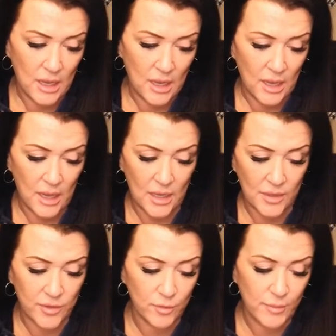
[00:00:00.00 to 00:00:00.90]
And
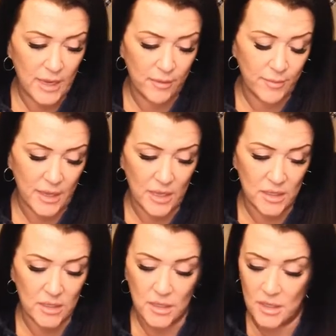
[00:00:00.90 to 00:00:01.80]
there may have
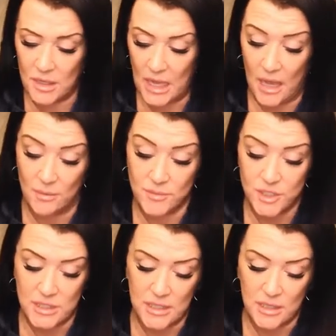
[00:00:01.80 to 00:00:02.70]
been
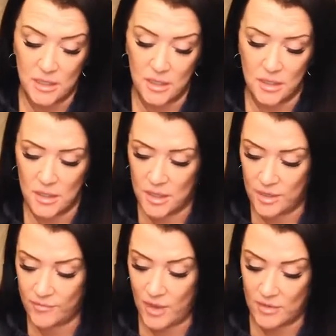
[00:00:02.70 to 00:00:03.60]
cheating
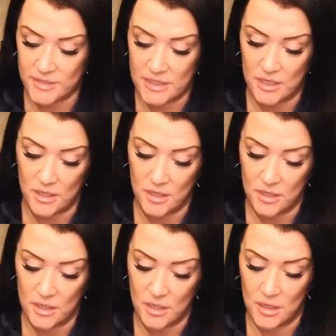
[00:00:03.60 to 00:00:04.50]
involved here,
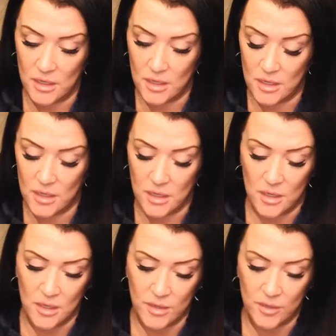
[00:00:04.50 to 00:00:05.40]

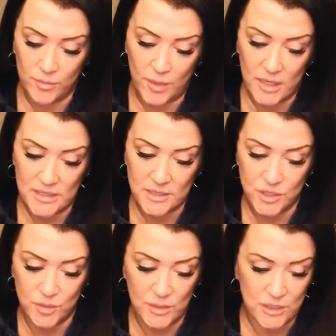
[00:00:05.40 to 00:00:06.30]
third-party
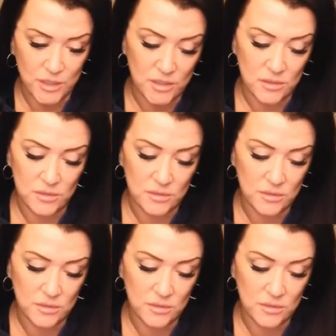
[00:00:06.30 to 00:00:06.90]
situation.